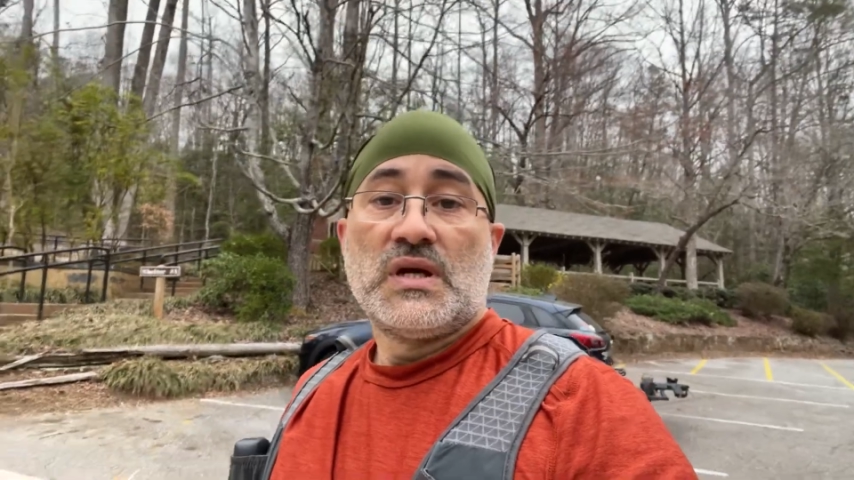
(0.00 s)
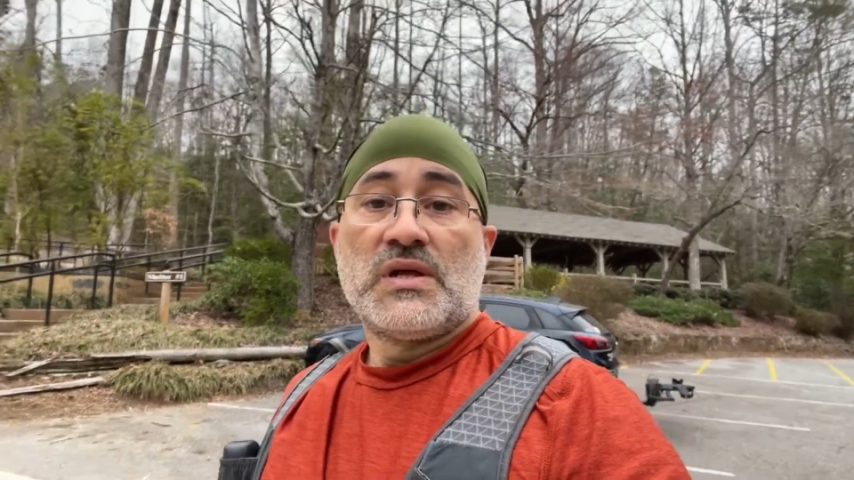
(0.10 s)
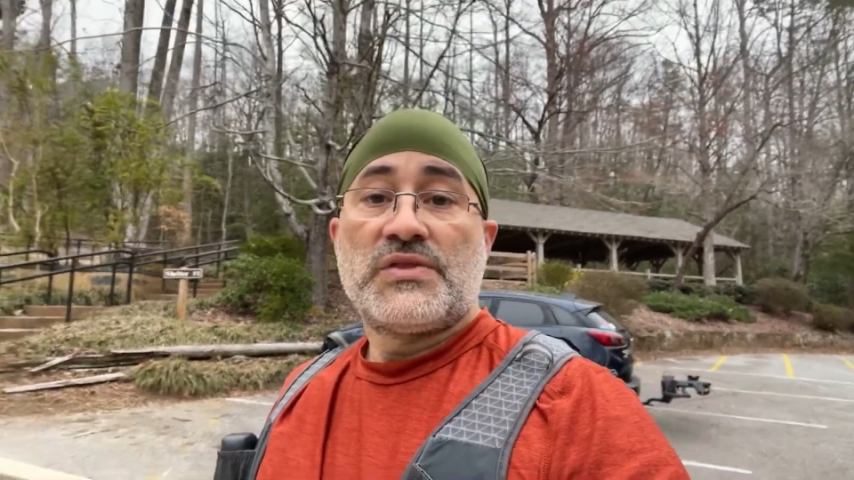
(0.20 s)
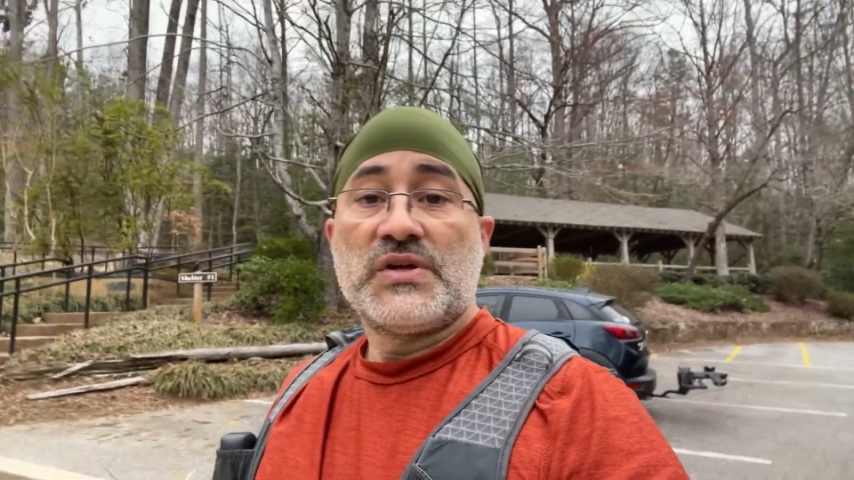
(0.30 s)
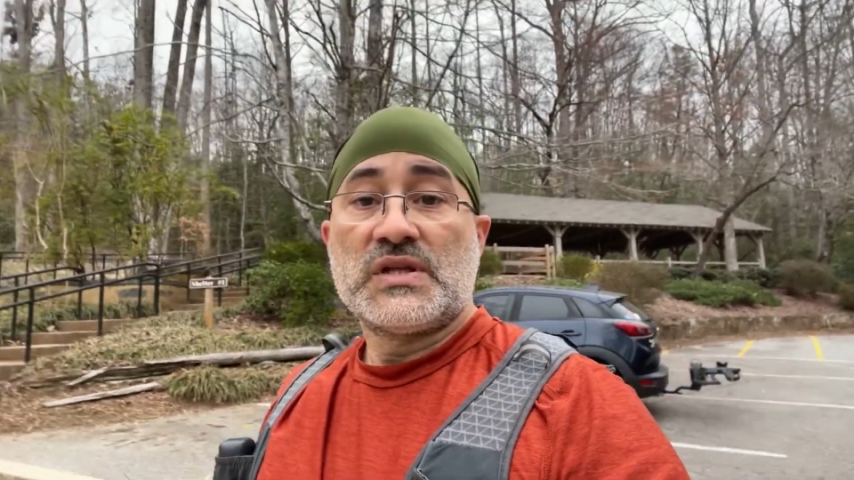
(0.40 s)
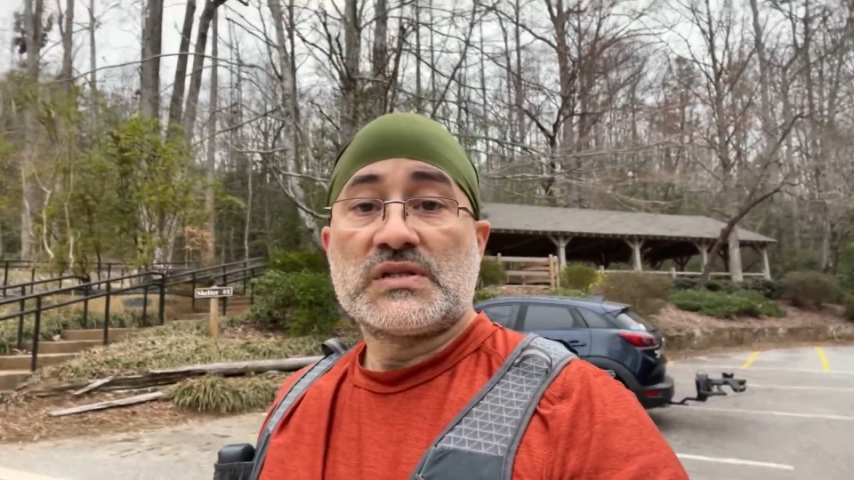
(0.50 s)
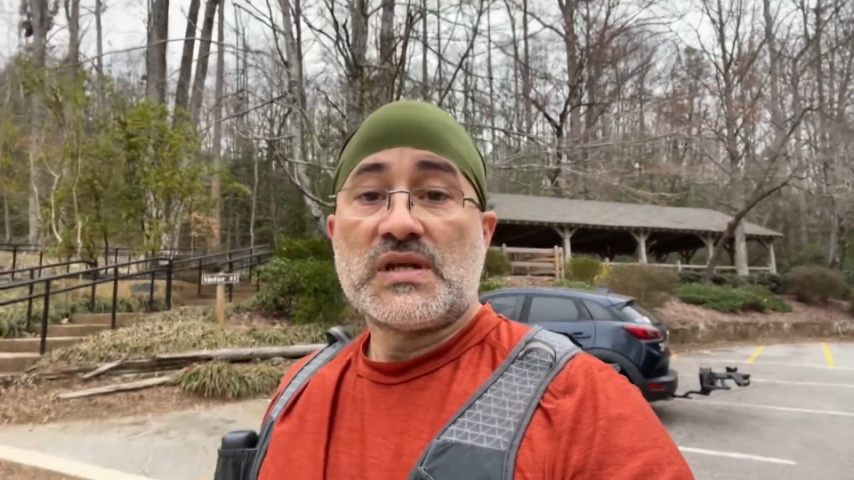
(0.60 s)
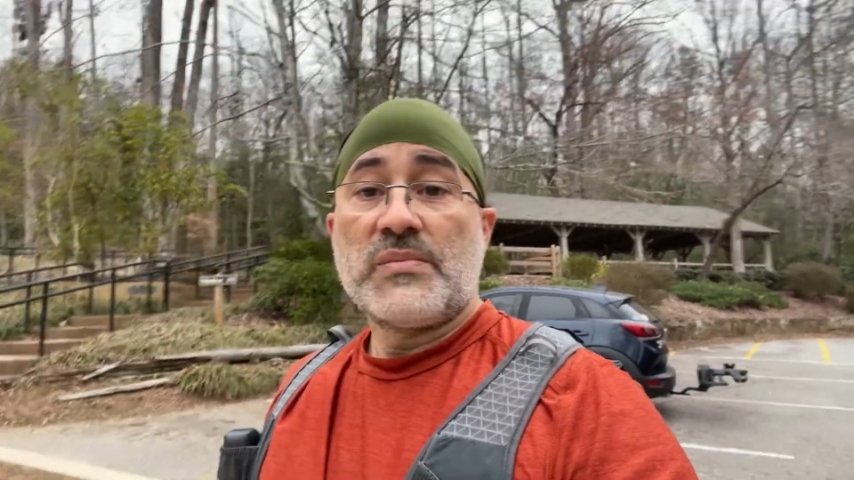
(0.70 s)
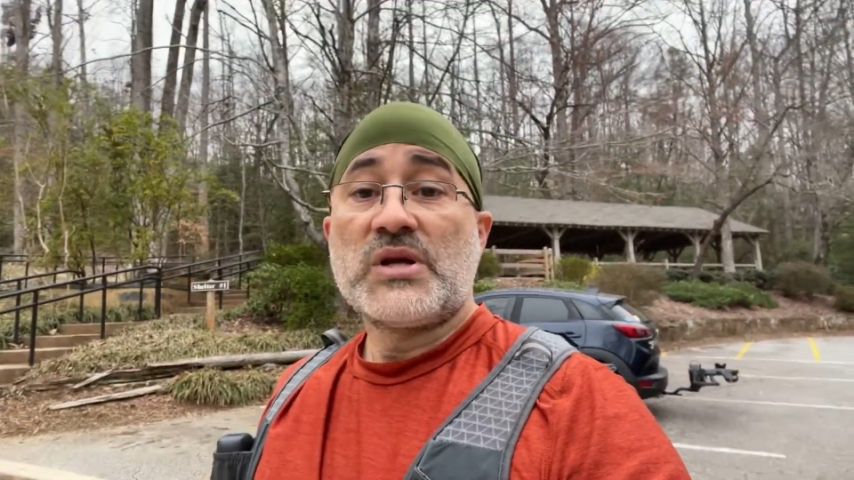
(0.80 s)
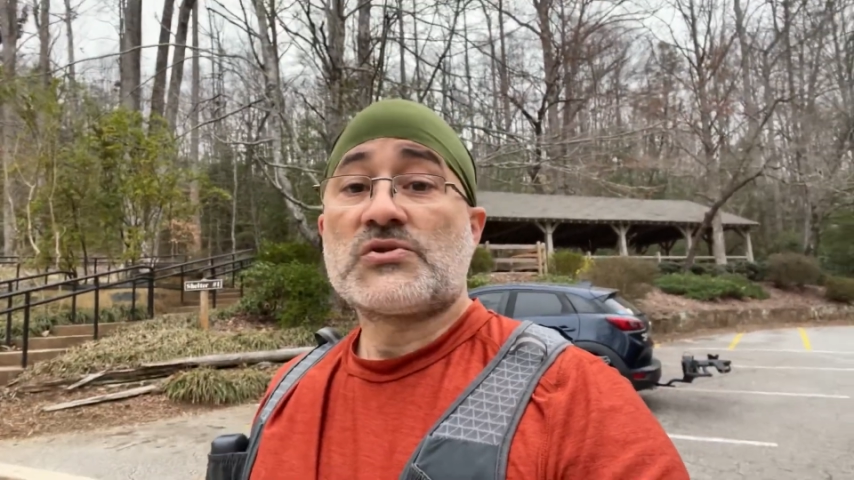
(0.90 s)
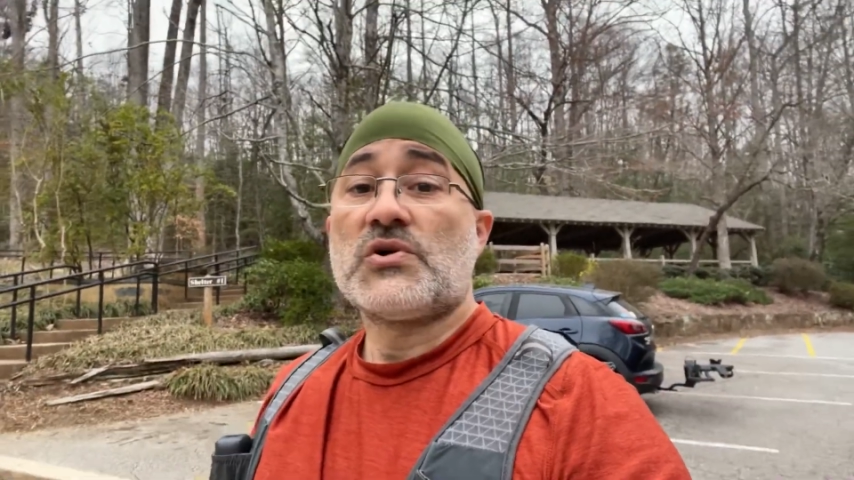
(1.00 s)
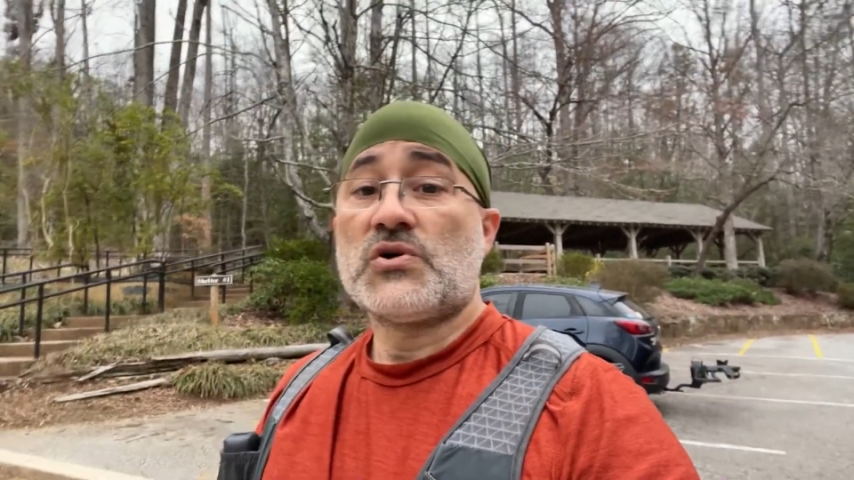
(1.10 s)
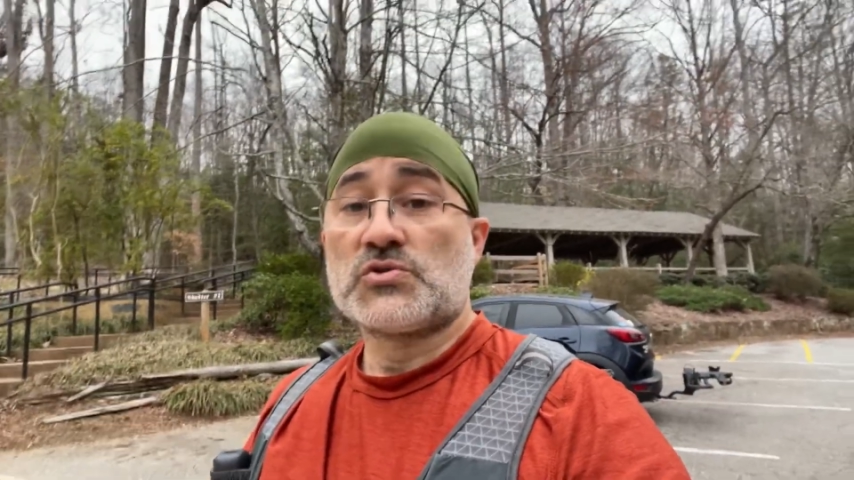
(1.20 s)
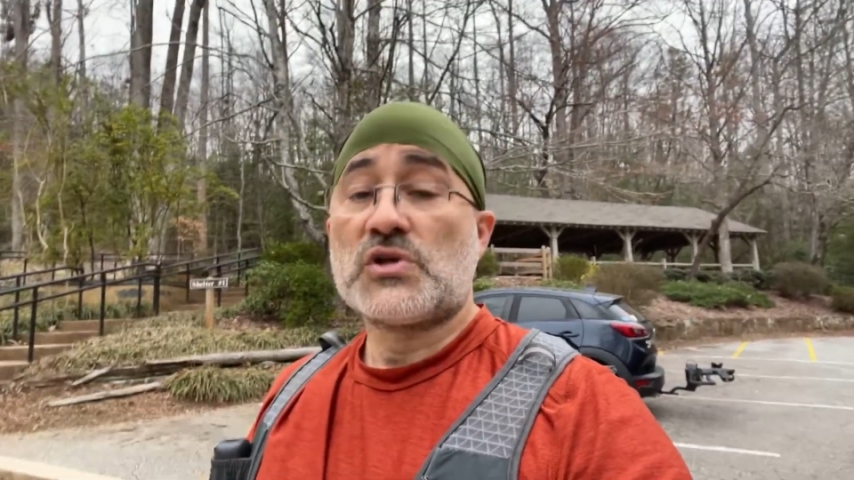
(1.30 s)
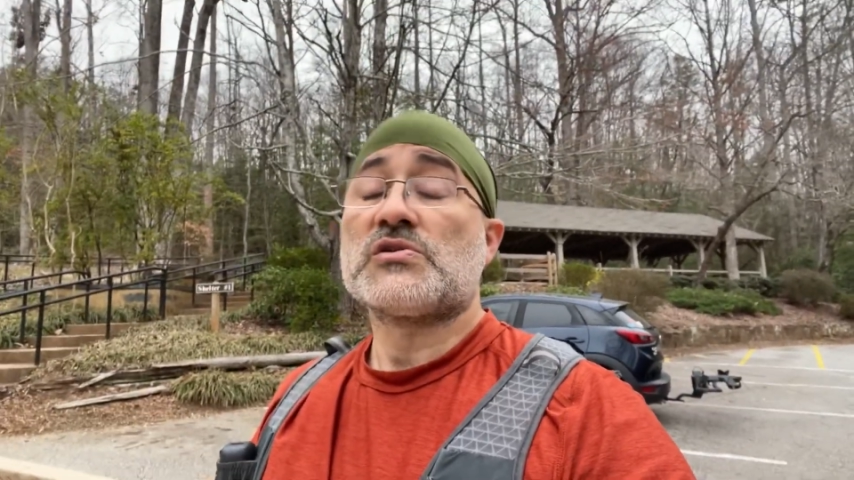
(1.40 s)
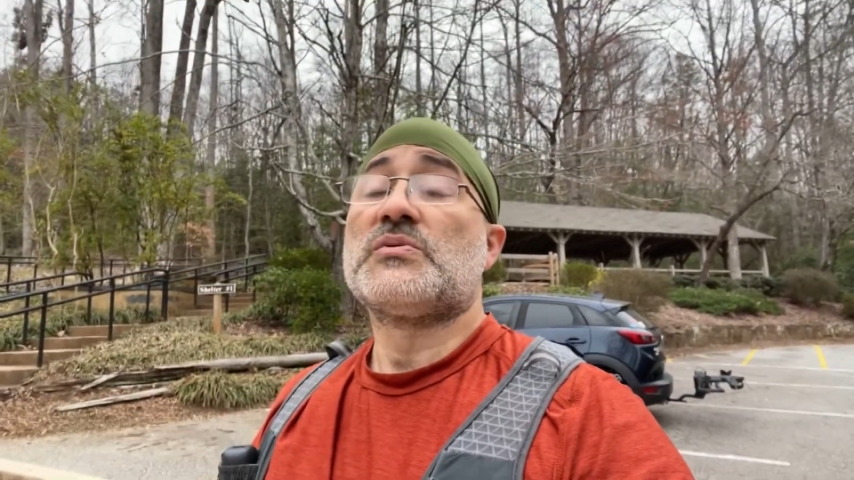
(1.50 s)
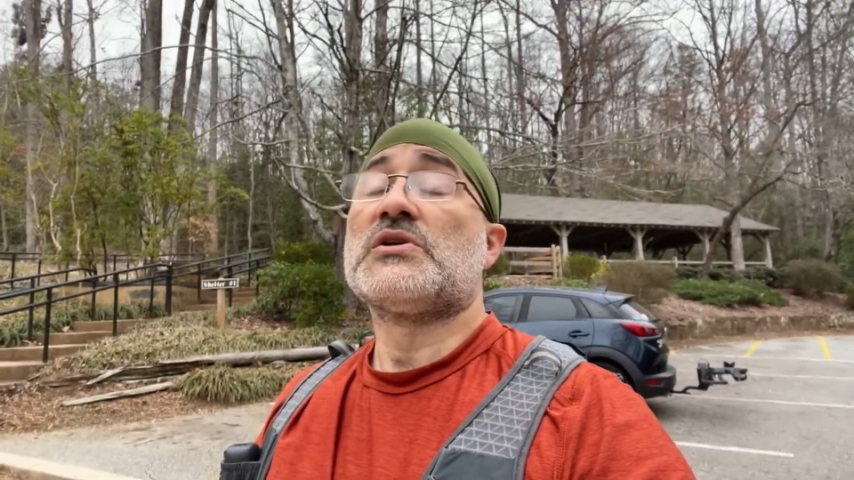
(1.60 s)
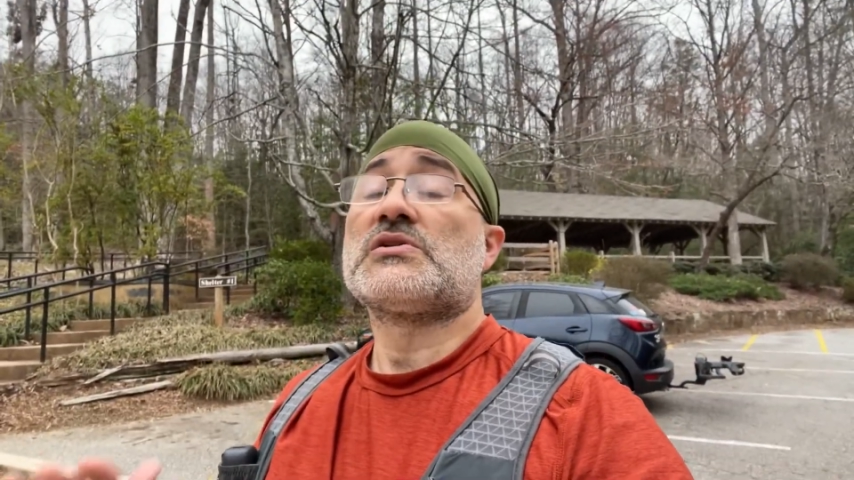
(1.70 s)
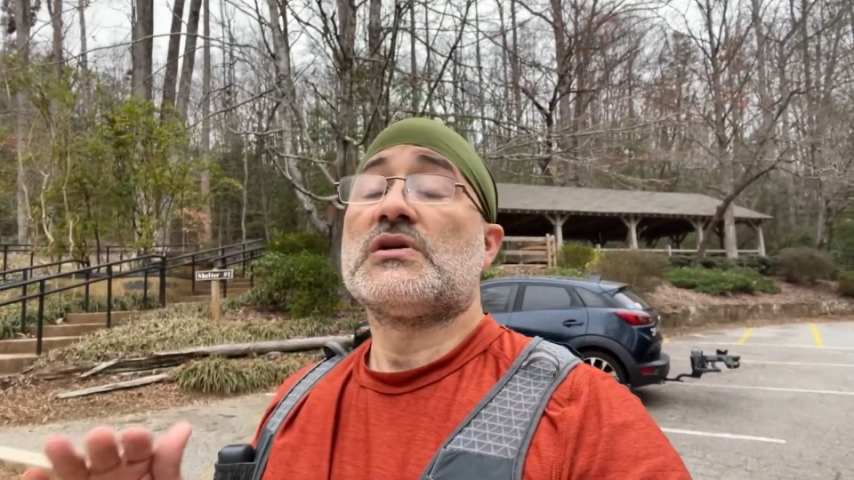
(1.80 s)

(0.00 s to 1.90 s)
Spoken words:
things that makes Alltrails Plus